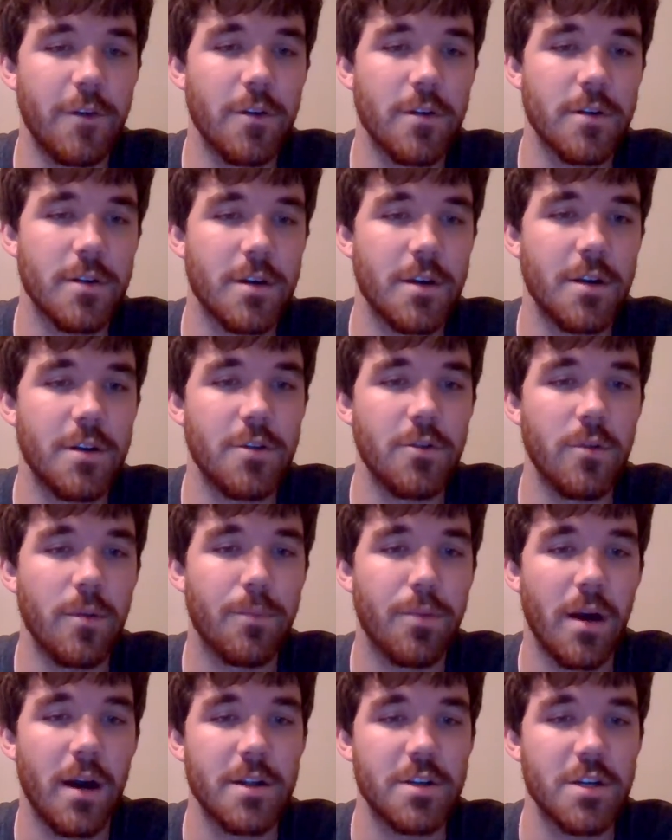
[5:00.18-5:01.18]
you're going to do a
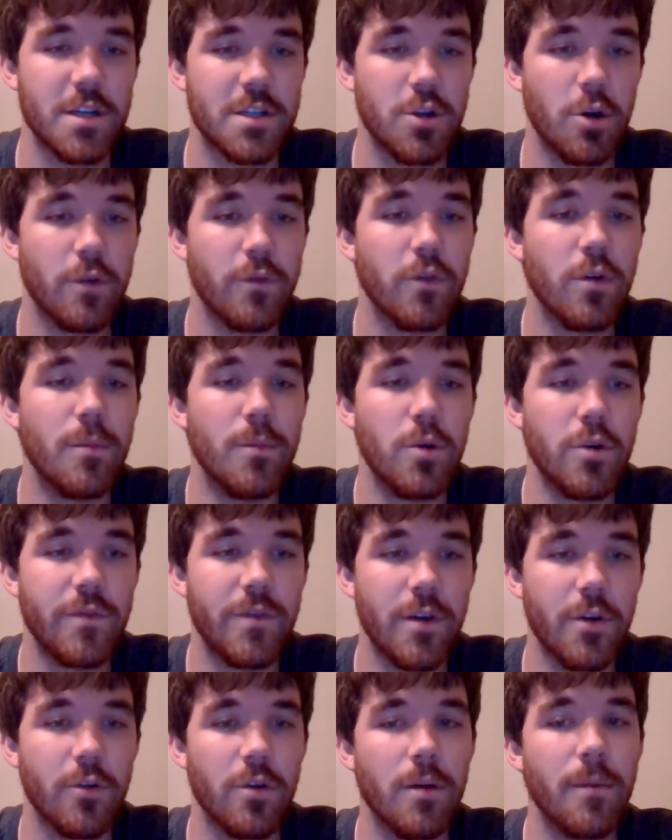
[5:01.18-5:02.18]
project over a
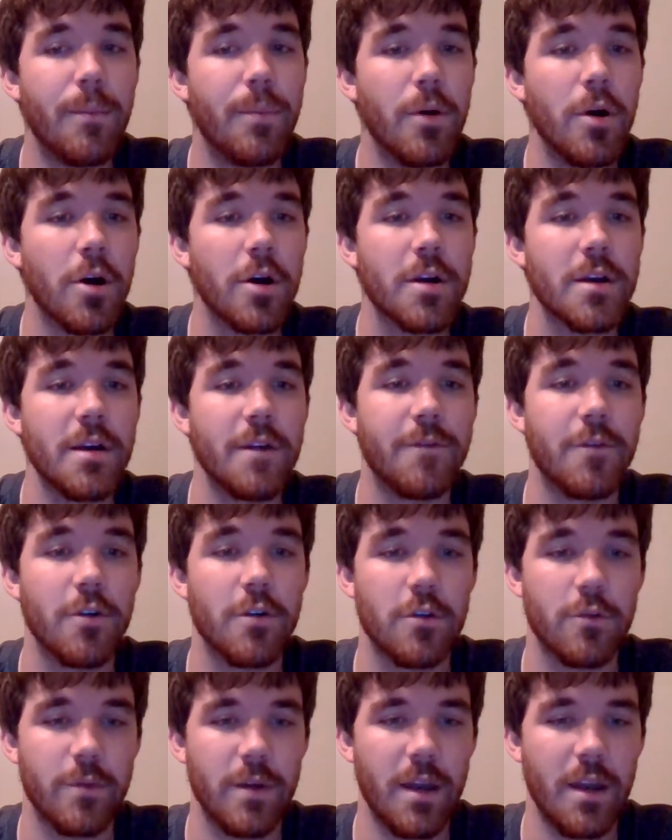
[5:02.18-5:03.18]
movie or a book, if you're
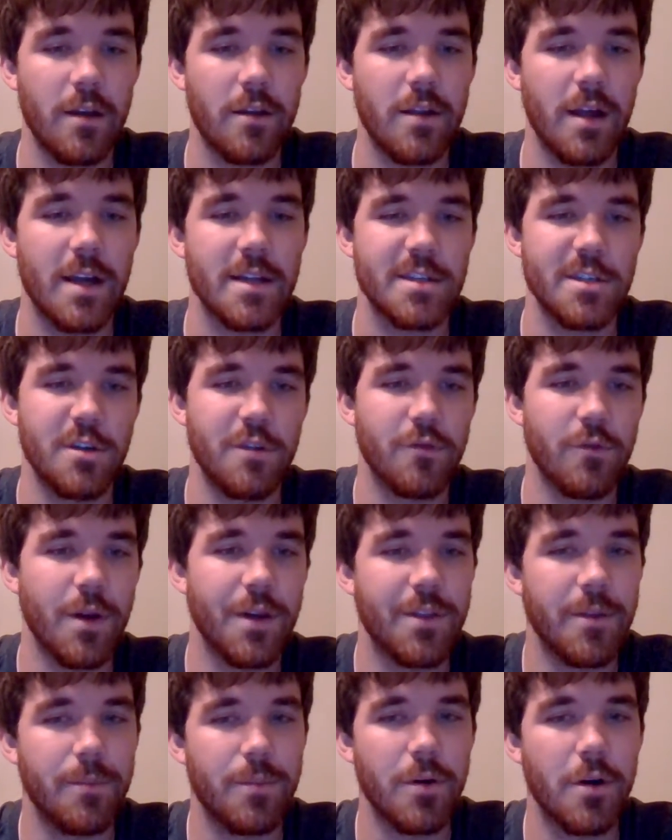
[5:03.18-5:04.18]
in a reading class and you've
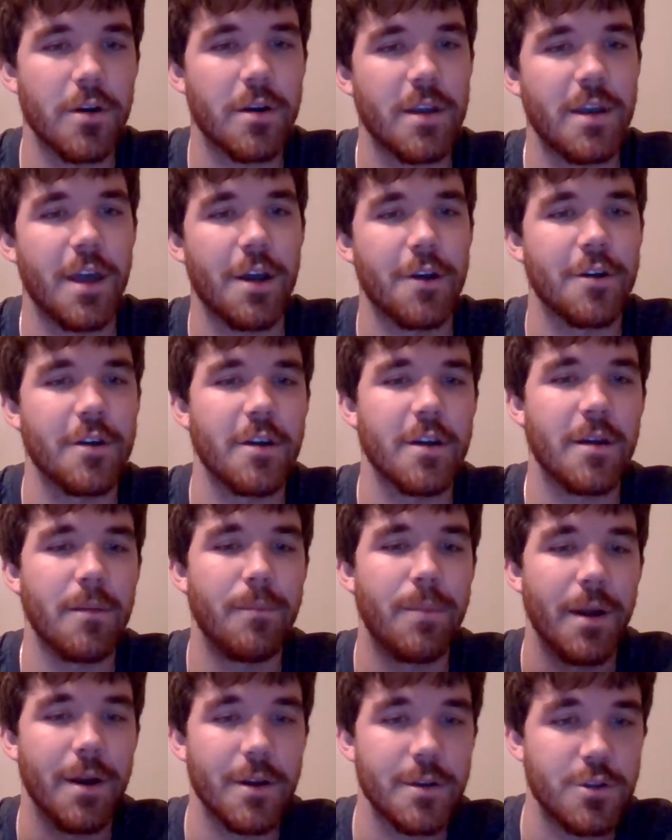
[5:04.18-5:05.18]
read the book and they're going to
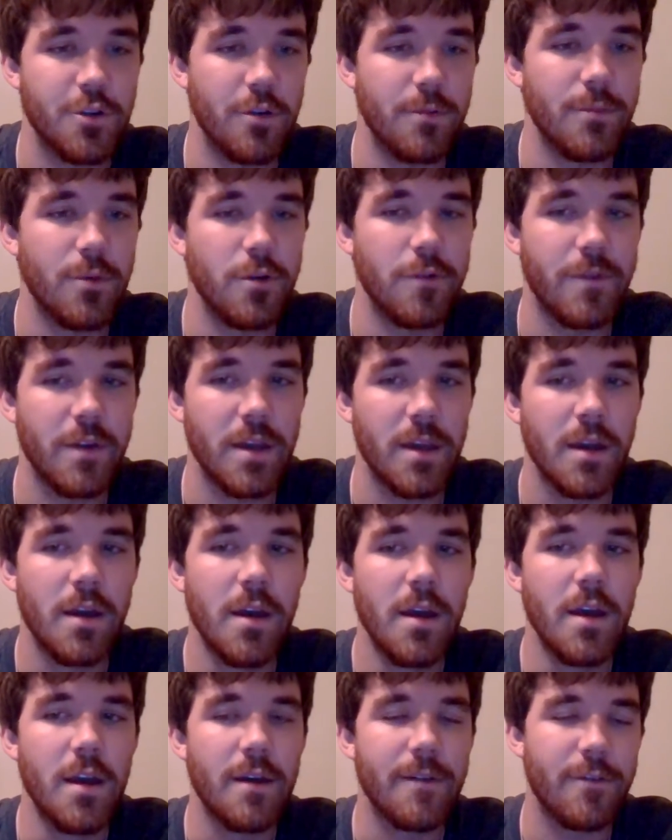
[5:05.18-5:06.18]
compare it to a movie,
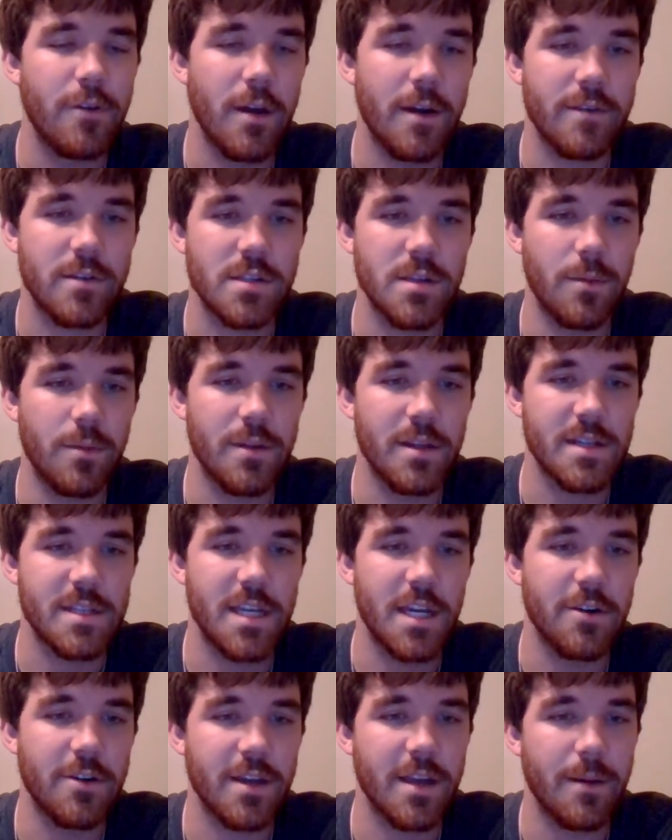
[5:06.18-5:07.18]
if you have someone that's
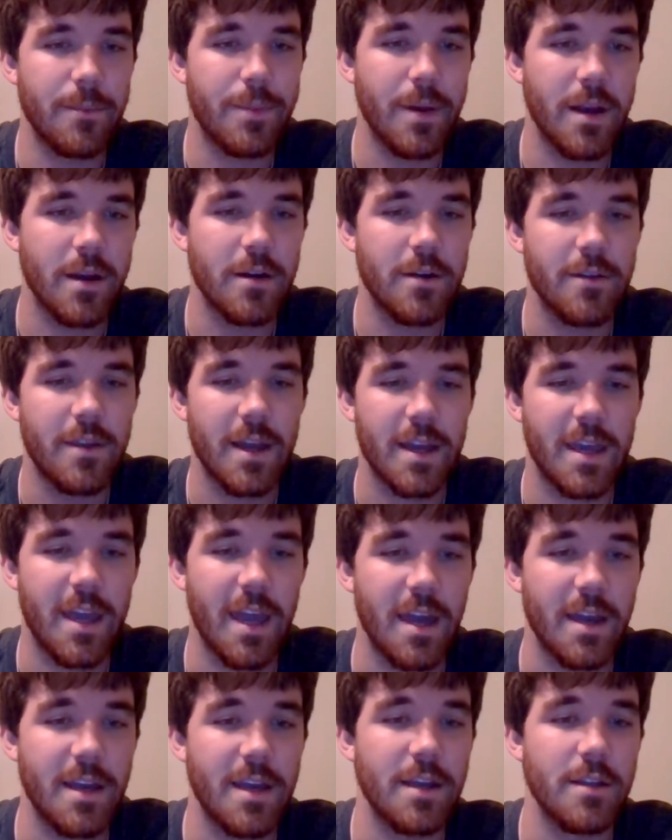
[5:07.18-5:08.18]
hearing impaired that
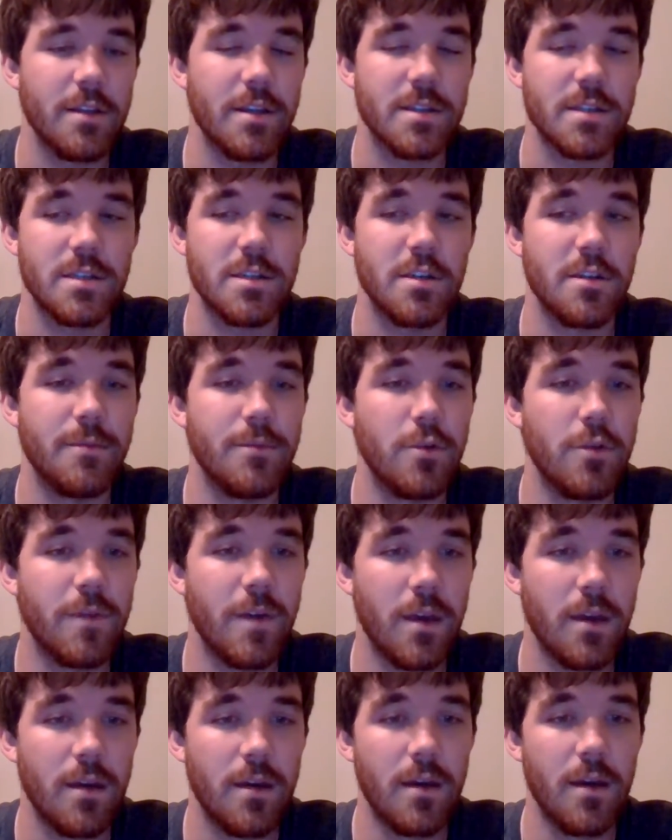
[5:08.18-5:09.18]
can't listen to the
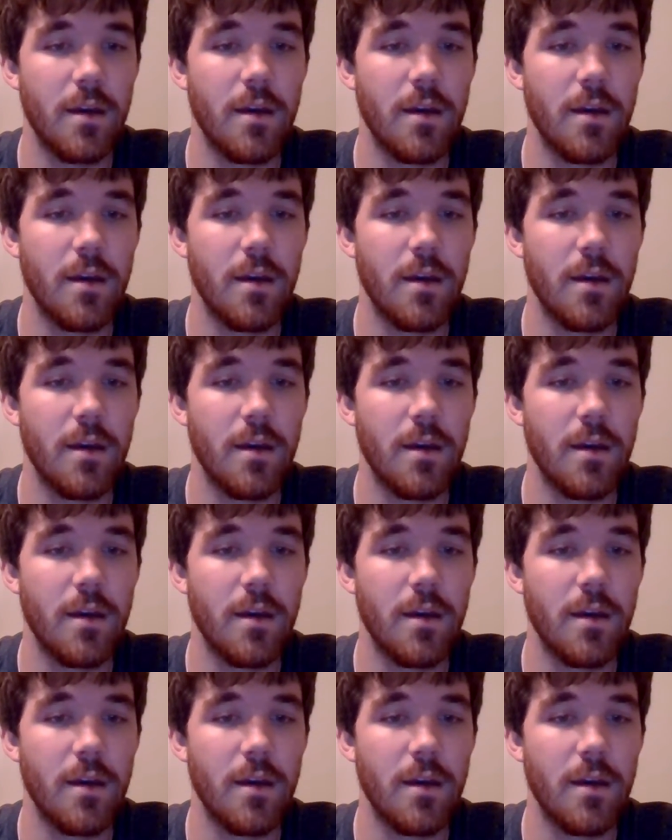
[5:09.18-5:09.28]
movie,